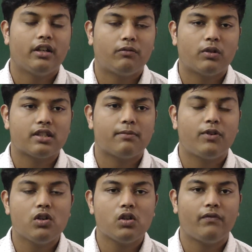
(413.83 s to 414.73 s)
it was
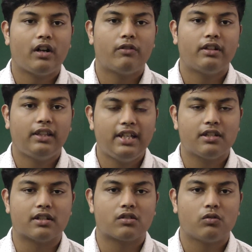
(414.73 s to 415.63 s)
because of our
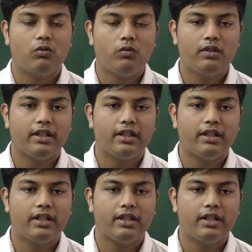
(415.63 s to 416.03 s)
teachers who